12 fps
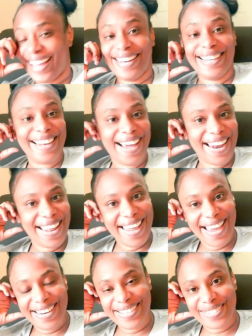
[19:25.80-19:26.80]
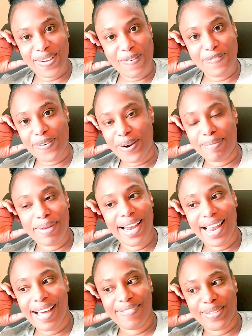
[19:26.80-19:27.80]
And you know, a lot of discomfort and you
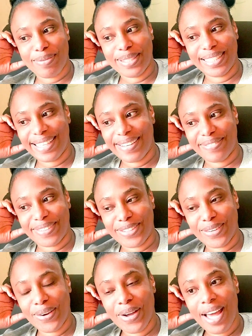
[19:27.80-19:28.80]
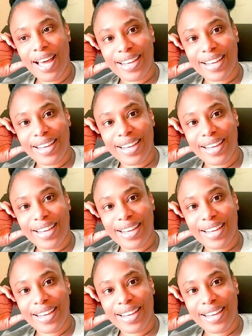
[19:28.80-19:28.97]
laugh to myself, you know.